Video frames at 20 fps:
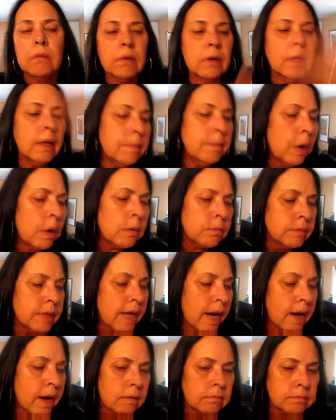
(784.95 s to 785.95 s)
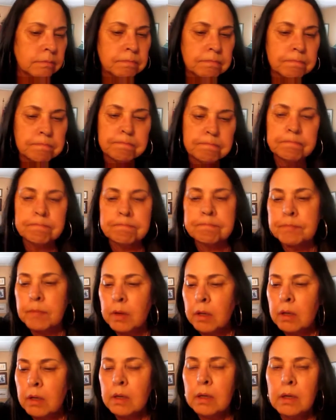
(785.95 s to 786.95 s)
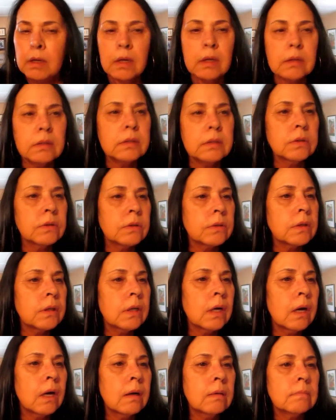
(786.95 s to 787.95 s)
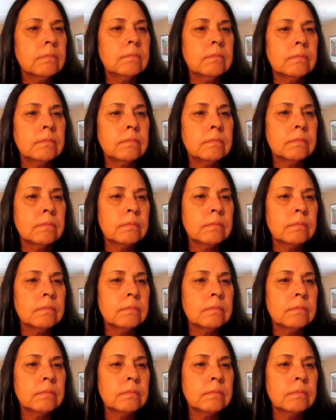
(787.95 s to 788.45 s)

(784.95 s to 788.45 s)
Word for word: well, I'm home now. It took um,